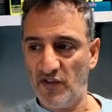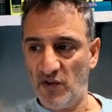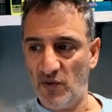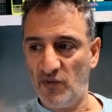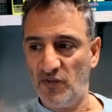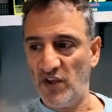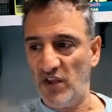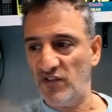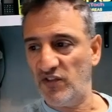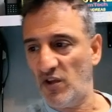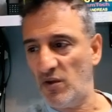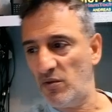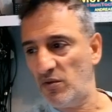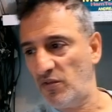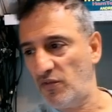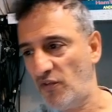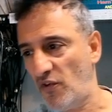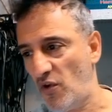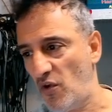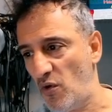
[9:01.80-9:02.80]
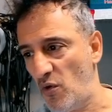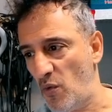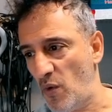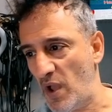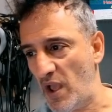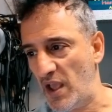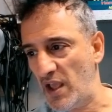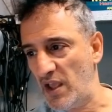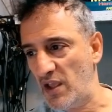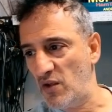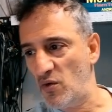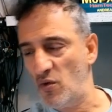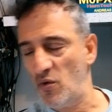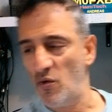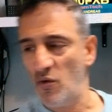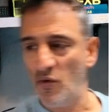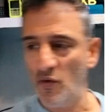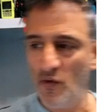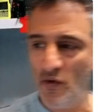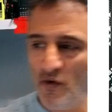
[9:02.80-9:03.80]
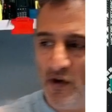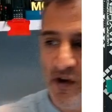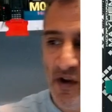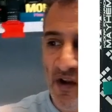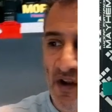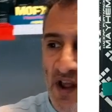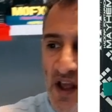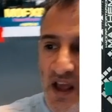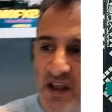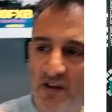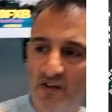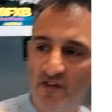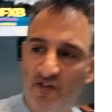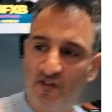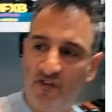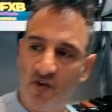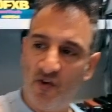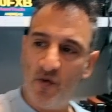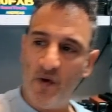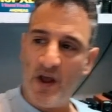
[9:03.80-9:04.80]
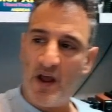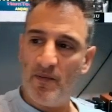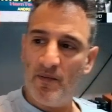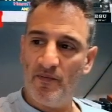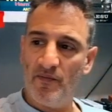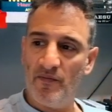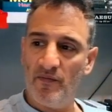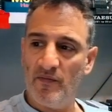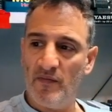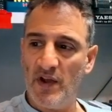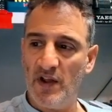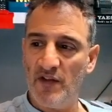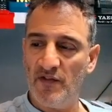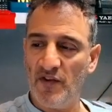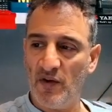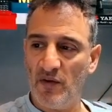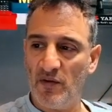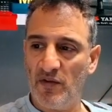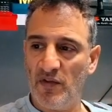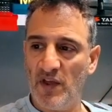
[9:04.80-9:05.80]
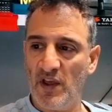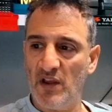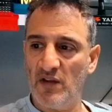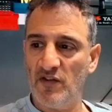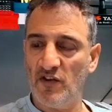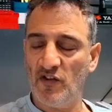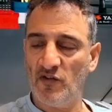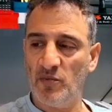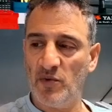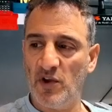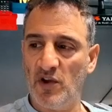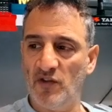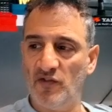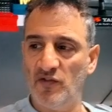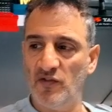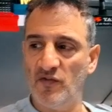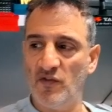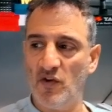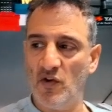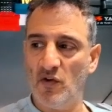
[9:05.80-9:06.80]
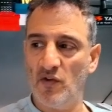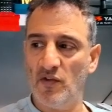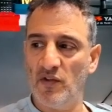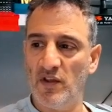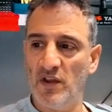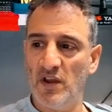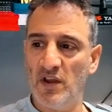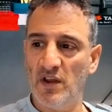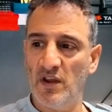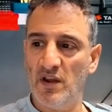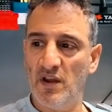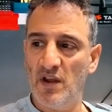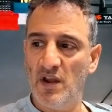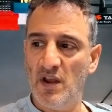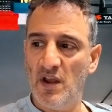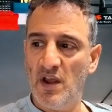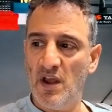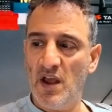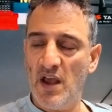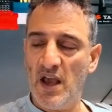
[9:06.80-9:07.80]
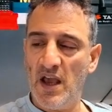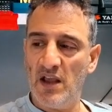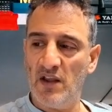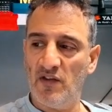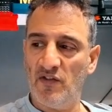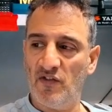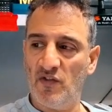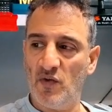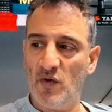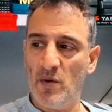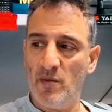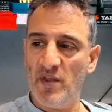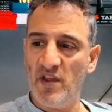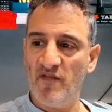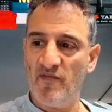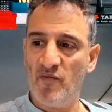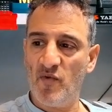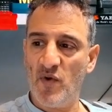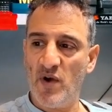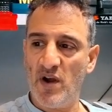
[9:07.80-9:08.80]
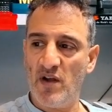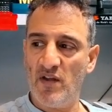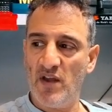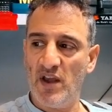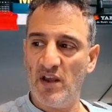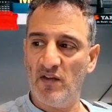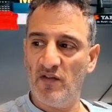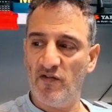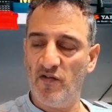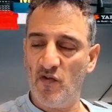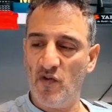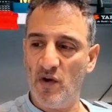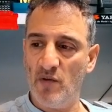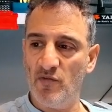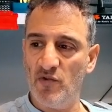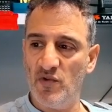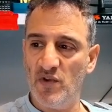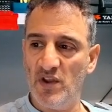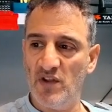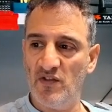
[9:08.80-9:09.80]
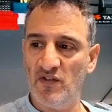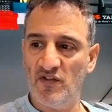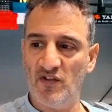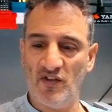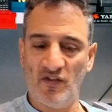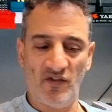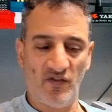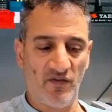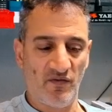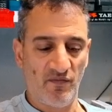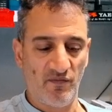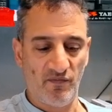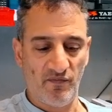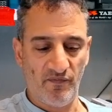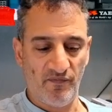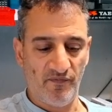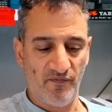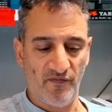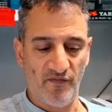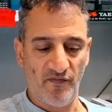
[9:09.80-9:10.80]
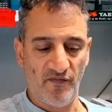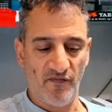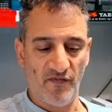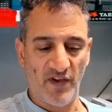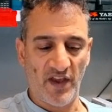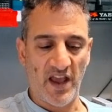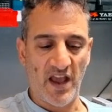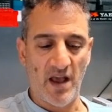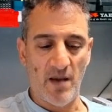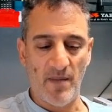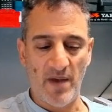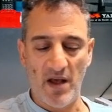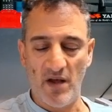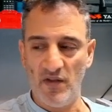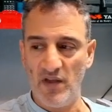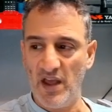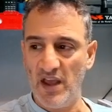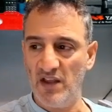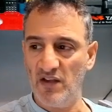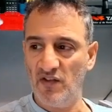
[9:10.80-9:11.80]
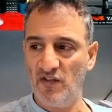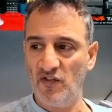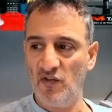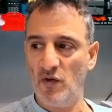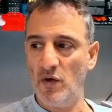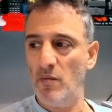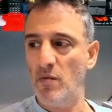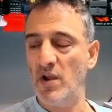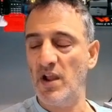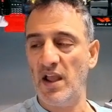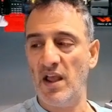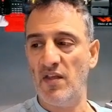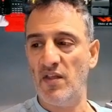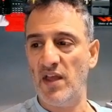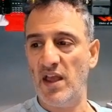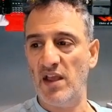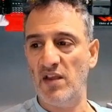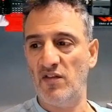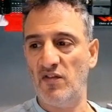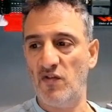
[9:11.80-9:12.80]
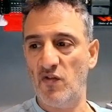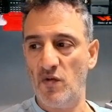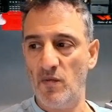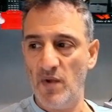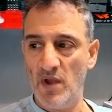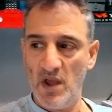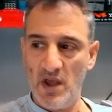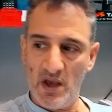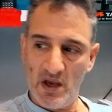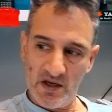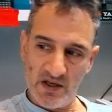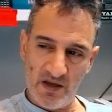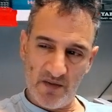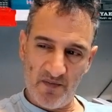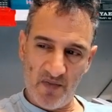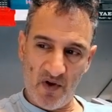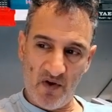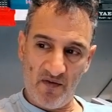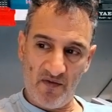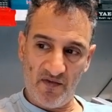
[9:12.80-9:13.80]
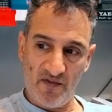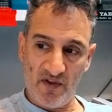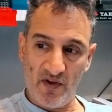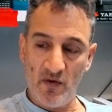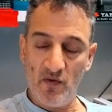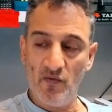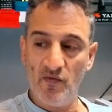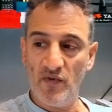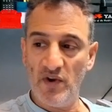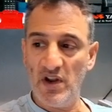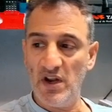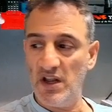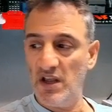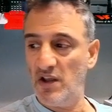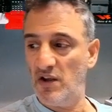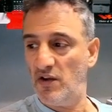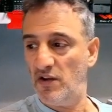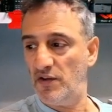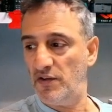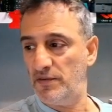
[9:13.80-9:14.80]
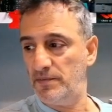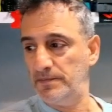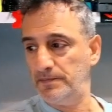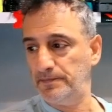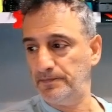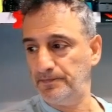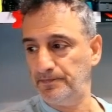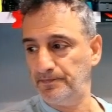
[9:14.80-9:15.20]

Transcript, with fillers: I still say don't throw away your H2M and don't think just because you've got the H2M and they've brought out the H4M, you need to just forget about the H2M and get the H4M. They're both still really good.